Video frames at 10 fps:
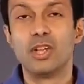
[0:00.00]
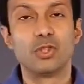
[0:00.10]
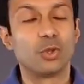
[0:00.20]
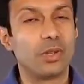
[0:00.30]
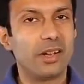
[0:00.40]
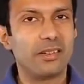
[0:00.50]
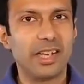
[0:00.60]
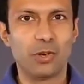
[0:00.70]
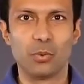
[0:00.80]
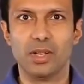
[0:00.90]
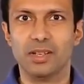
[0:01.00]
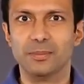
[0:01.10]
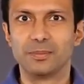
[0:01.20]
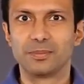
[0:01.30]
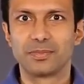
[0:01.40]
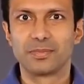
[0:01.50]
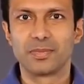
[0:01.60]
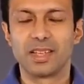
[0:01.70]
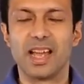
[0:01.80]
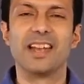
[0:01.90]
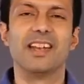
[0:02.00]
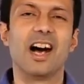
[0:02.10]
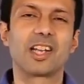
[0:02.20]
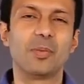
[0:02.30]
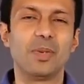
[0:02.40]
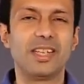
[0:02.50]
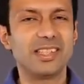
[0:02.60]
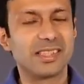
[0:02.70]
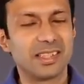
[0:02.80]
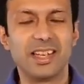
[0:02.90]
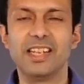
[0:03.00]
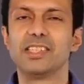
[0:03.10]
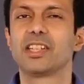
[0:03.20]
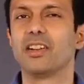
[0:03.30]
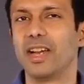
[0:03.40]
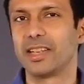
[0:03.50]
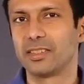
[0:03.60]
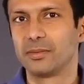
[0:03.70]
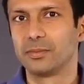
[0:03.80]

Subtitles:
So they are equal and Archimedes is correct.